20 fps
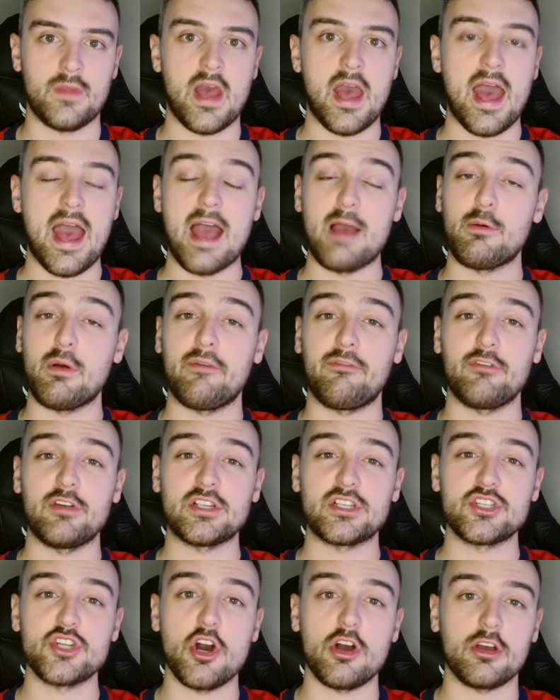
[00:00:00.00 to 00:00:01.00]
However,
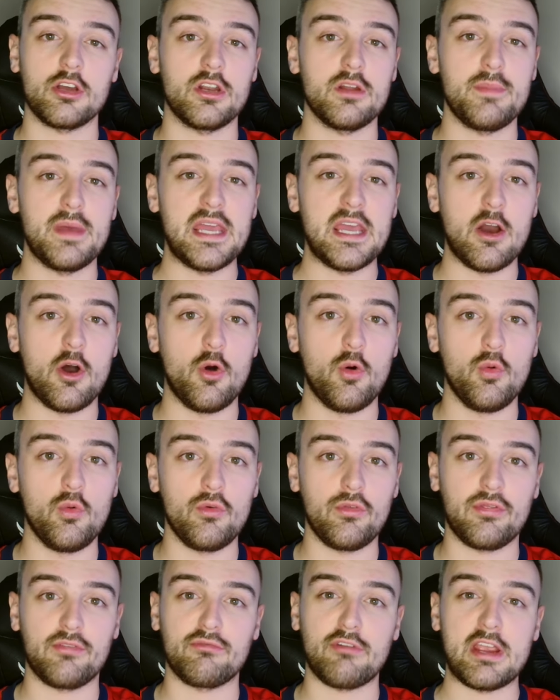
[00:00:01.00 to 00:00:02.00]
it's not going to be all
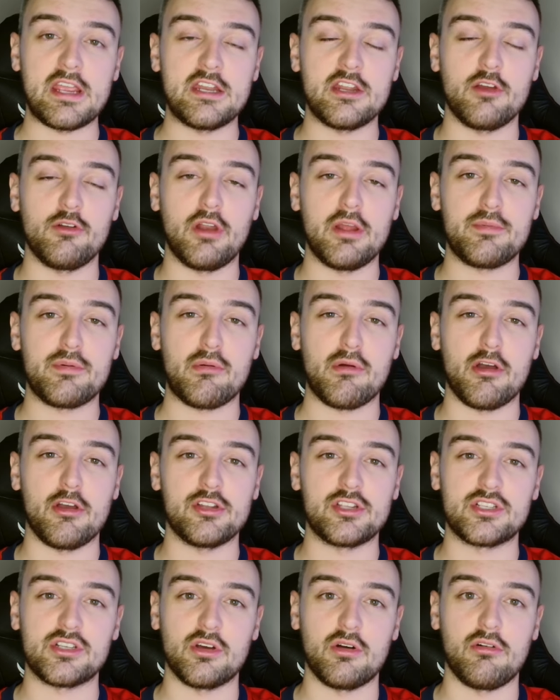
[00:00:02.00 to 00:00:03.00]
three newly promoted
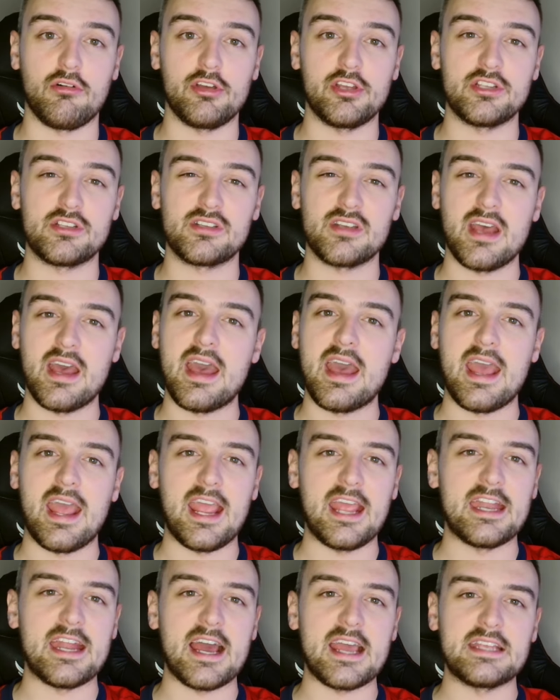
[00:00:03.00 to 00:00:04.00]
sides.
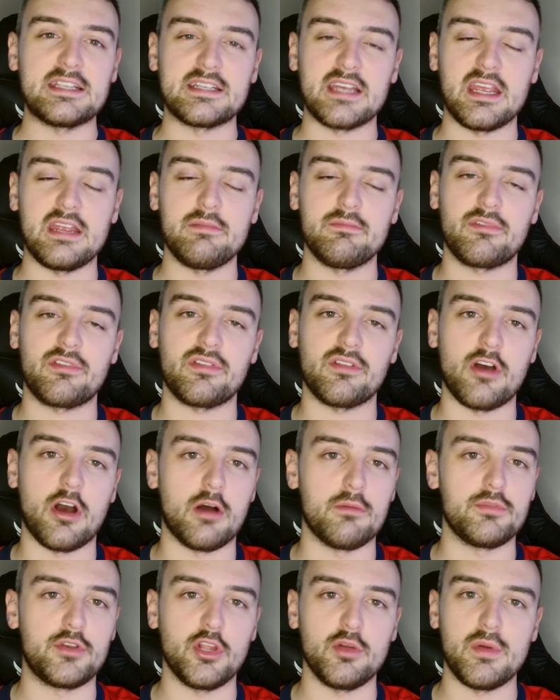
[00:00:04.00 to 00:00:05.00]
In 18th,
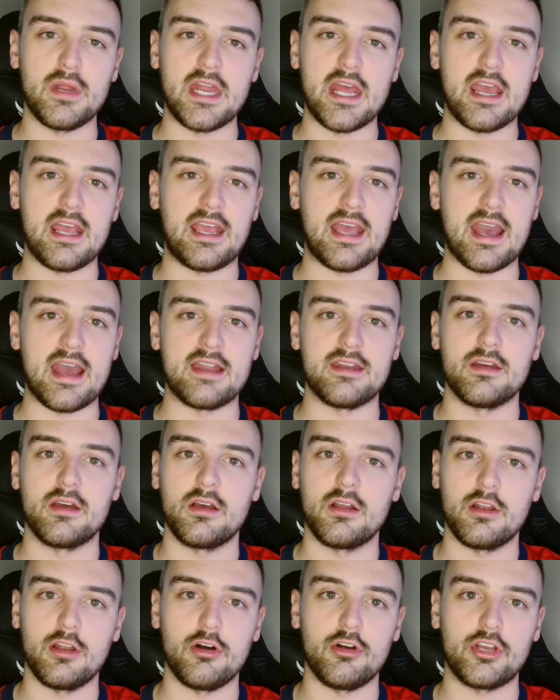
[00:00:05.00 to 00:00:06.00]
I'm doing it again,
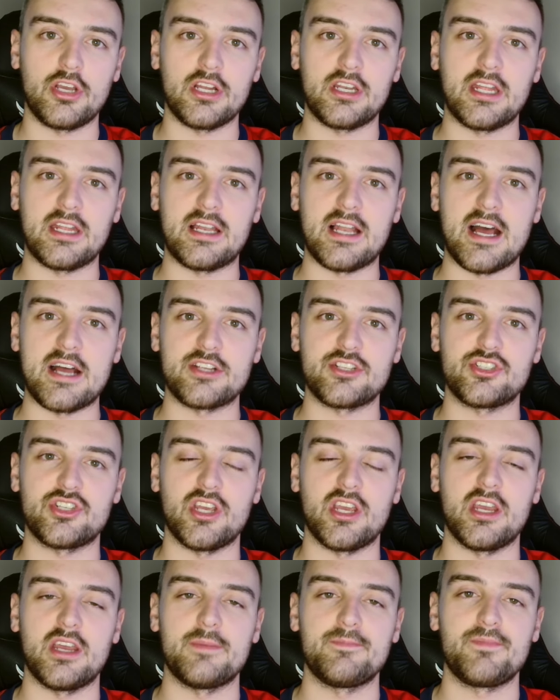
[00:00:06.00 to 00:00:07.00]
like I did last
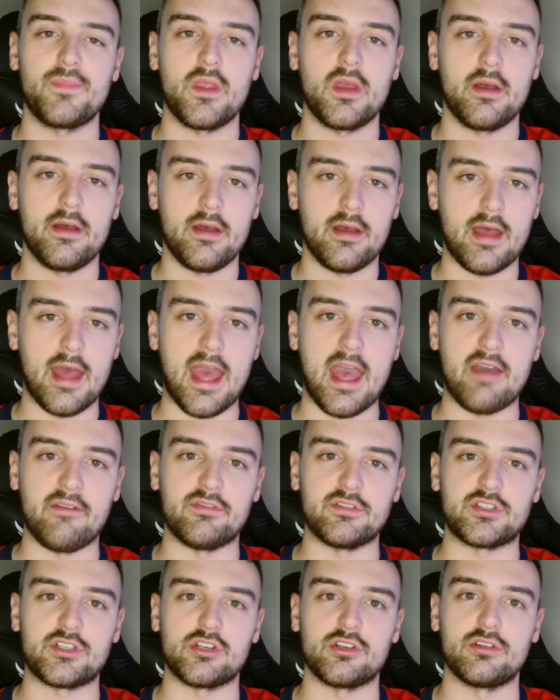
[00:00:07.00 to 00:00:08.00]
year,
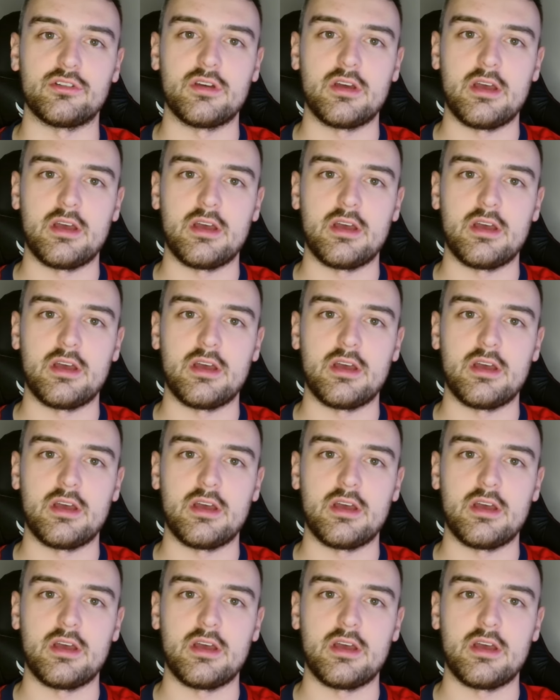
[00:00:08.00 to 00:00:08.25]
Everton.